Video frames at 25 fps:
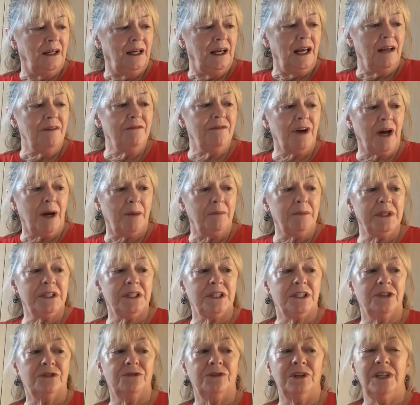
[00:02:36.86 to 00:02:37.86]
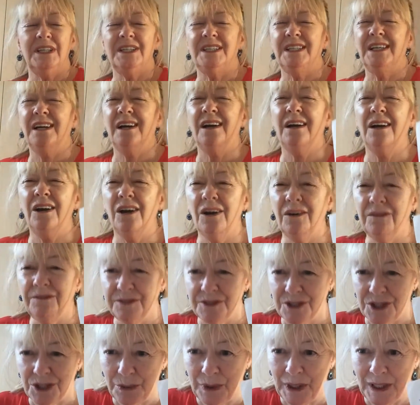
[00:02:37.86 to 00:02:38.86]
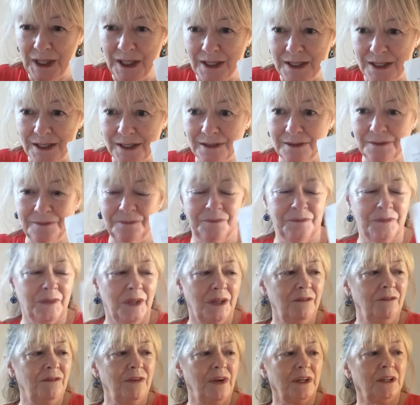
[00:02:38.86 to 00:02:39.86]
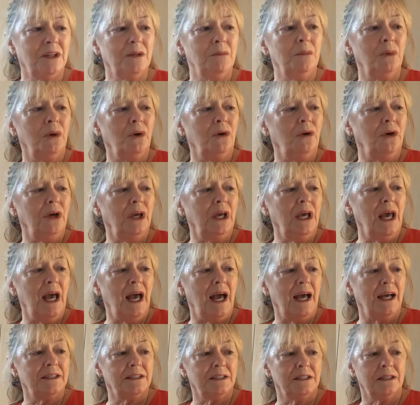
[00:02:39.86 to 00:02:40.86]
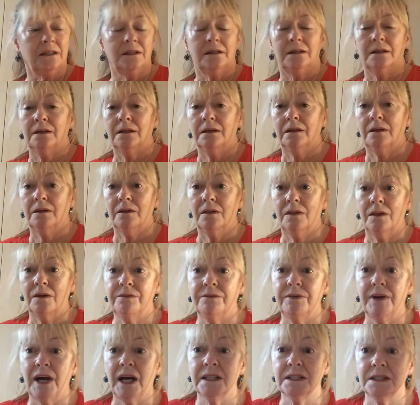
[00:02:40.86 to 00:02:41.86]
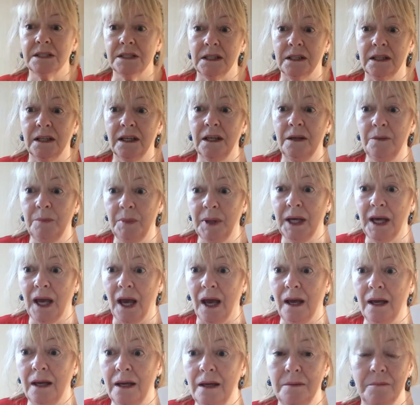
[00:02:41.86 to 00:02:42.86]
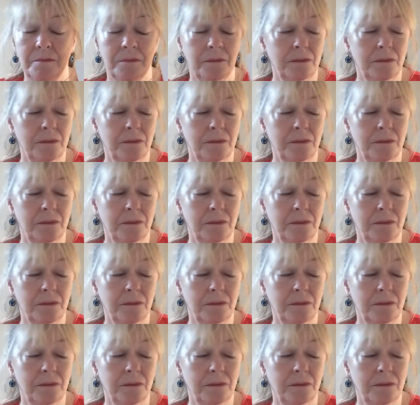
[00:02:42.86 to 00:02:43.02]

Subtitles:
In fact, Mr. Greedy loved to eat. In fact, the more he ate, the fatter he became.